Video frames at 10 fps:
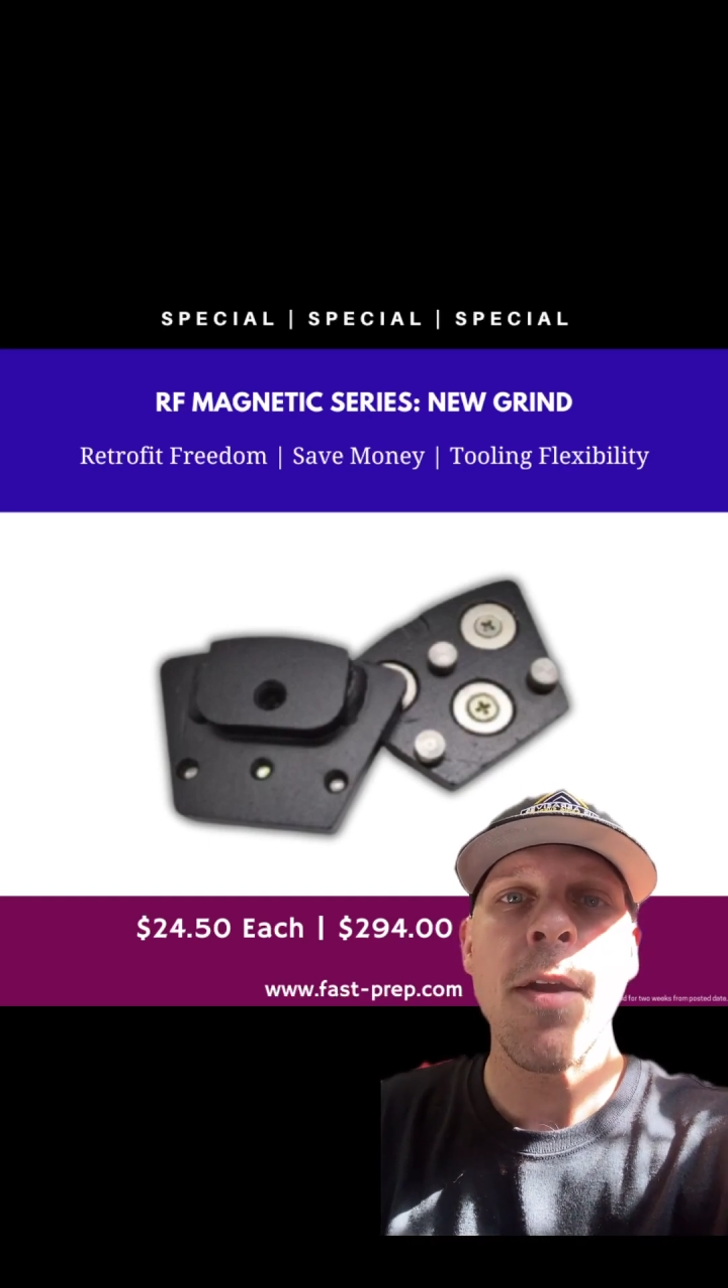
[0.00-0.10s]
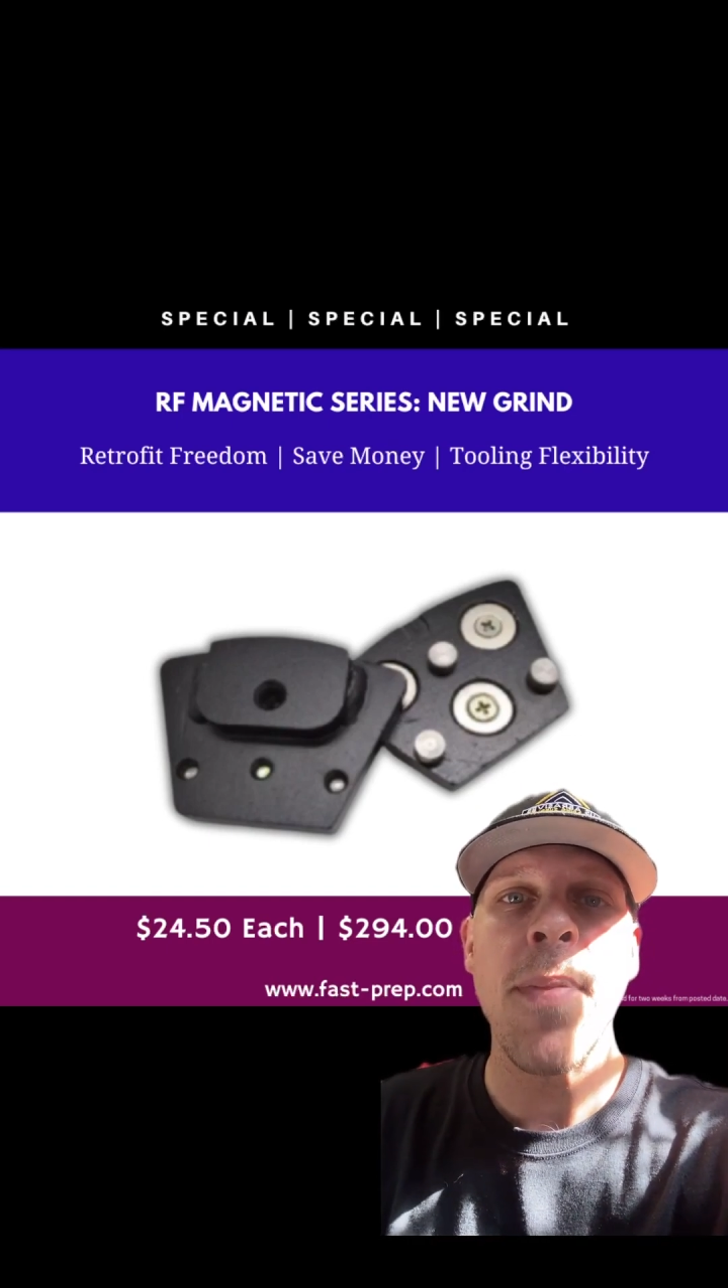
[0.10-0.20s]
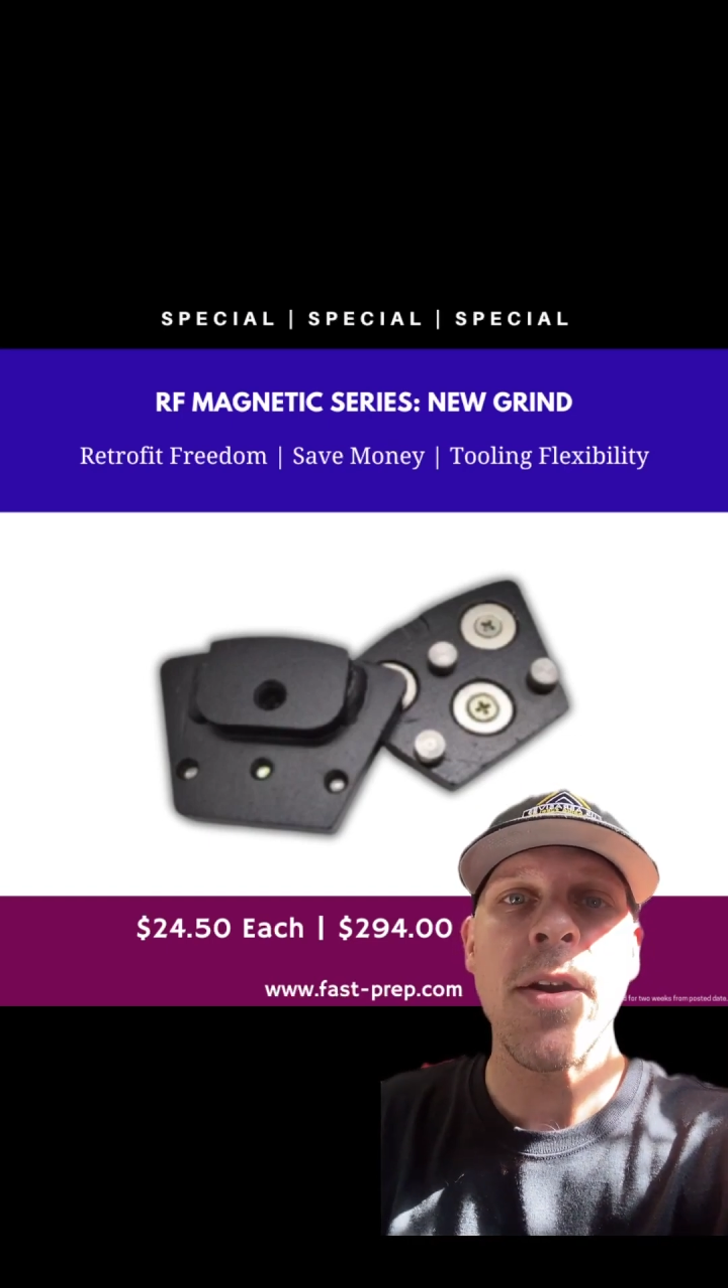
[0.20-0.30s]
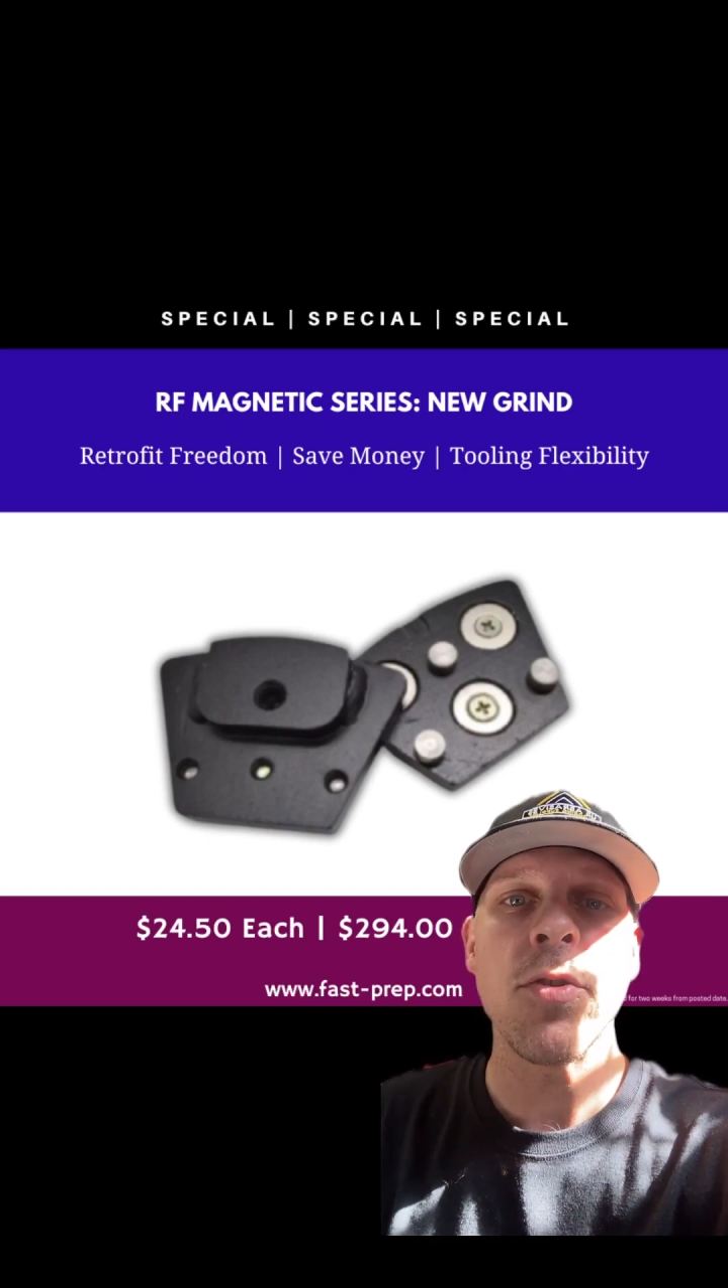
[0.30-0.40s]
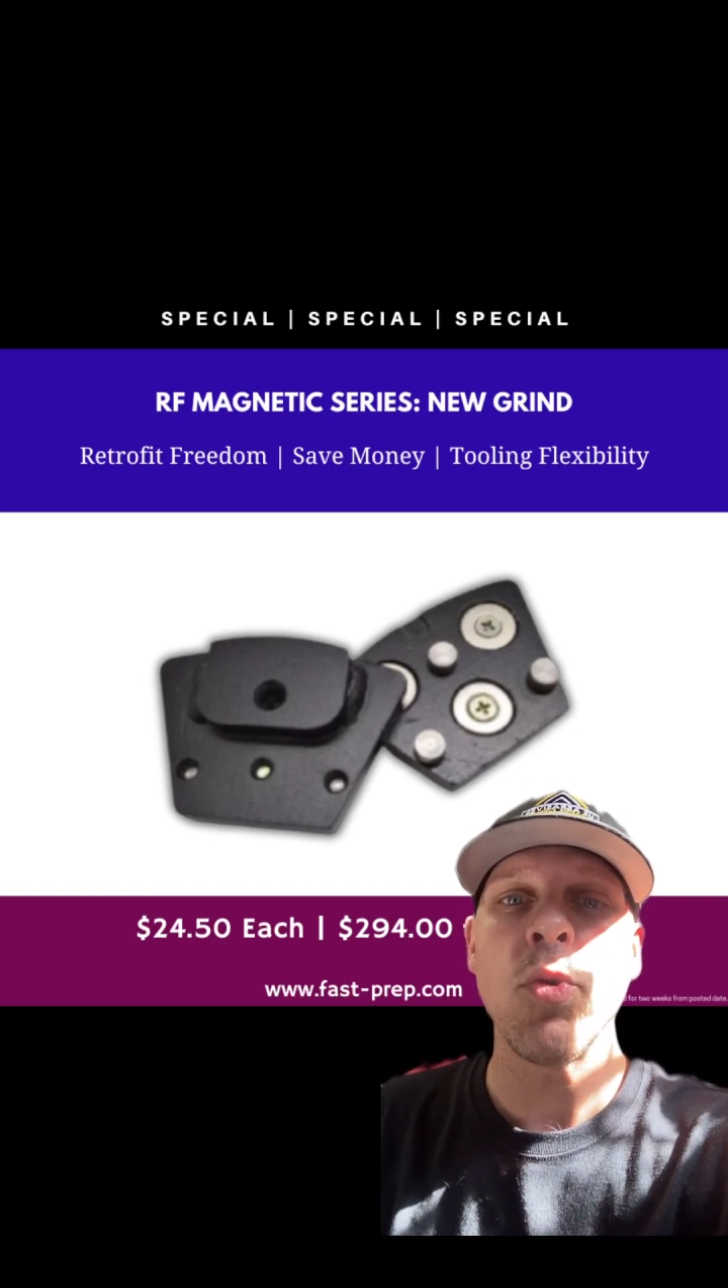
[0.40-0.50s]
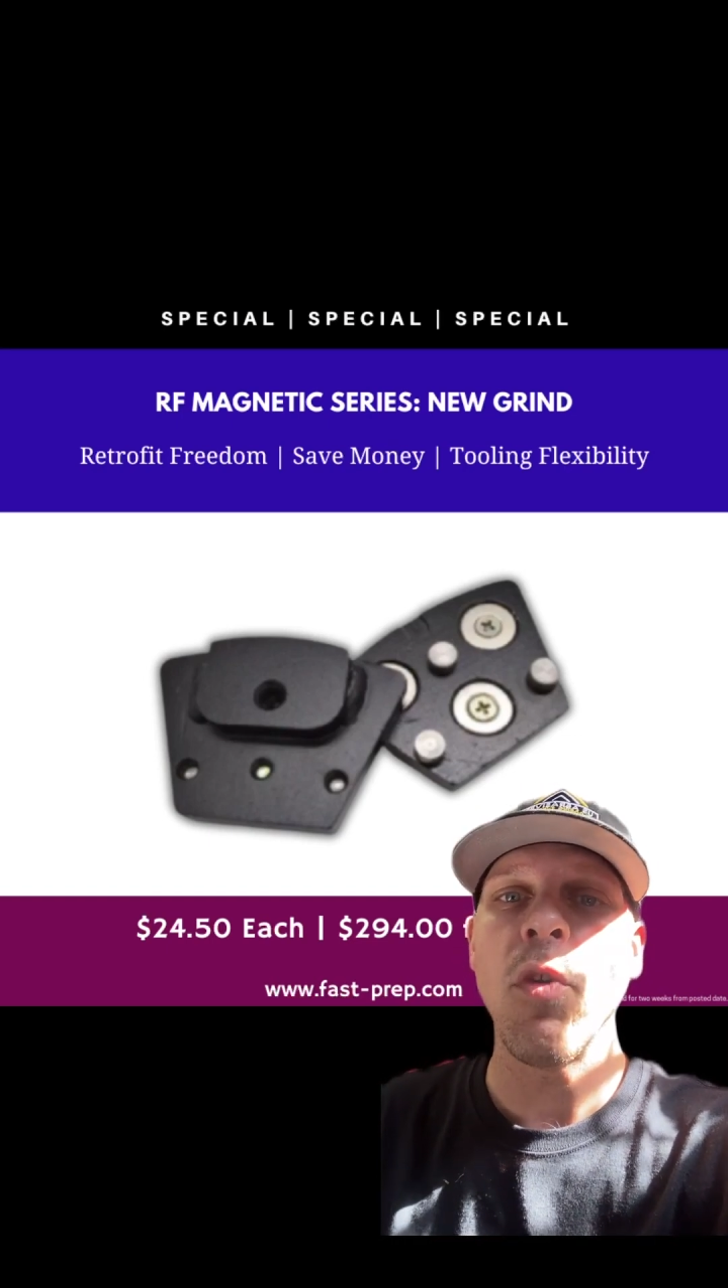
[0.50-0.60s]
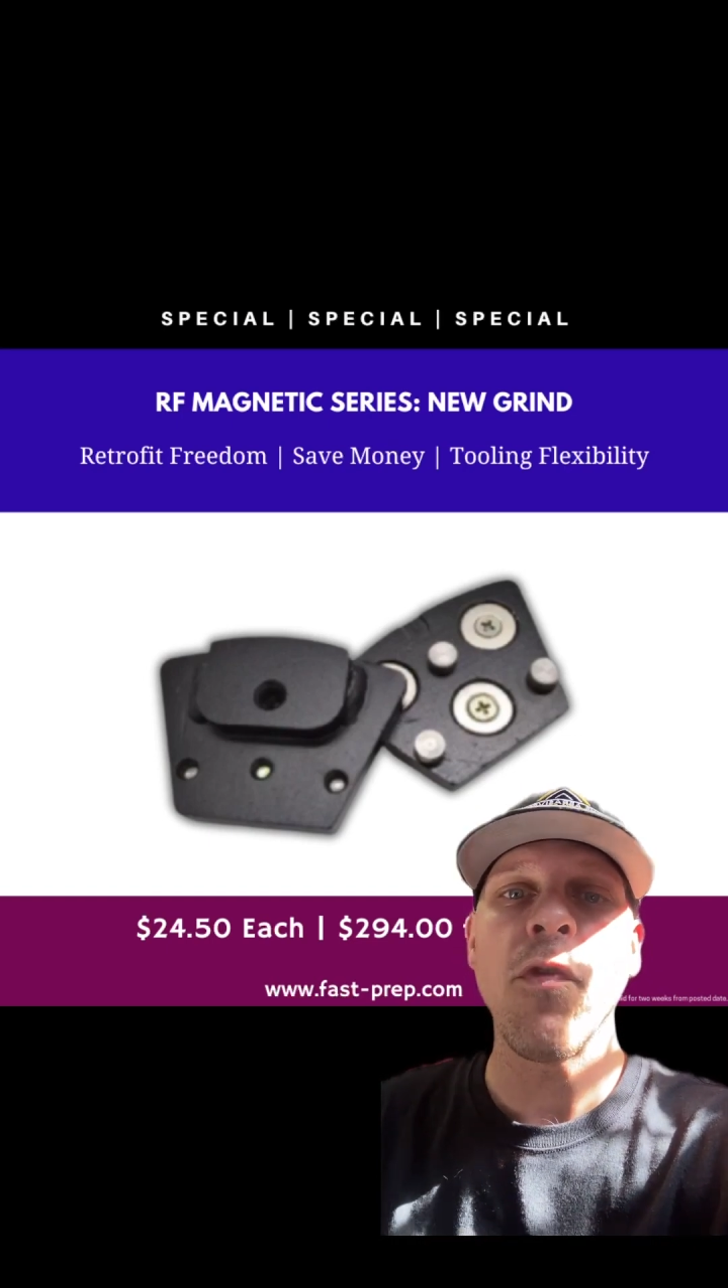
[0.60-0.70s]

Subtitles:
a better tool